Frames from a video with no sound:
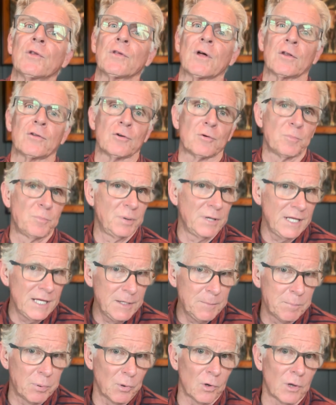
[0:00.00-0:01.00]
other
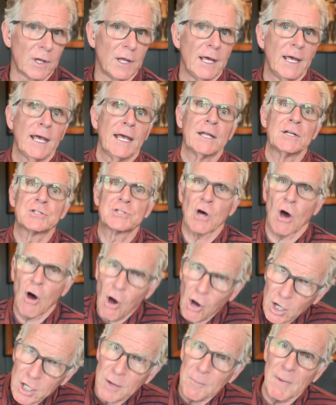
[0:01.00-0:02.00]
people and
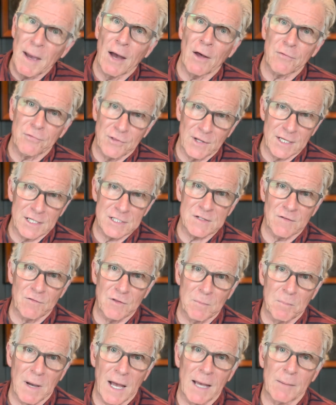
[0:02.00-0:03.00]
talk about things of
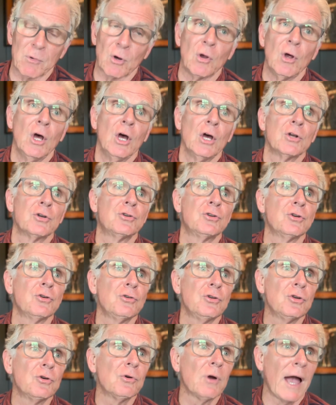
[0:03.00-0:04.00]
the Bible? Do
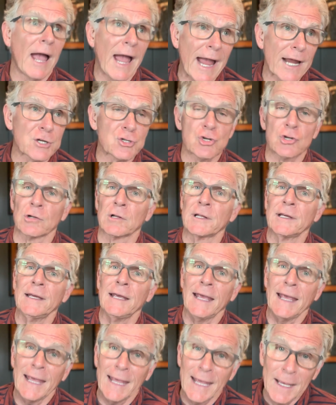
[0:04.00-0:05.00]
you actually
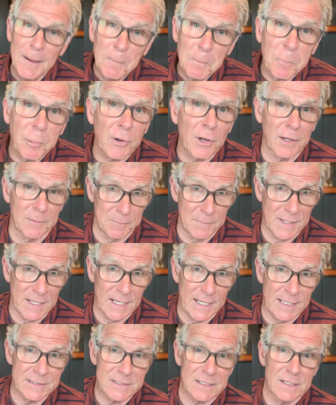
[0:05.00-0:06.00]

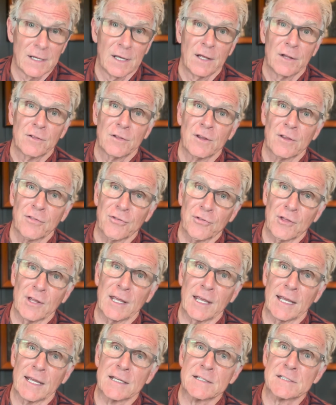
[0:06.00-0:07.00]
implement the
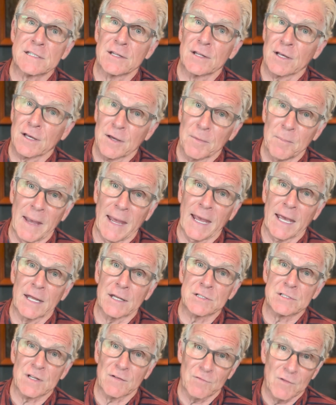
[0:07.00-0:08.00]
things and the
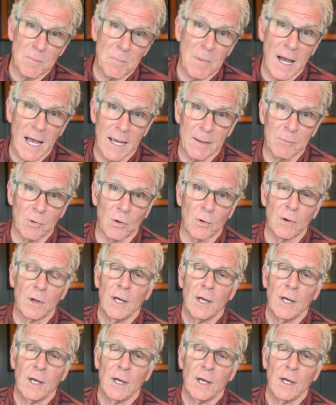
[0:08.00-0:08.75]
commands of the Bible?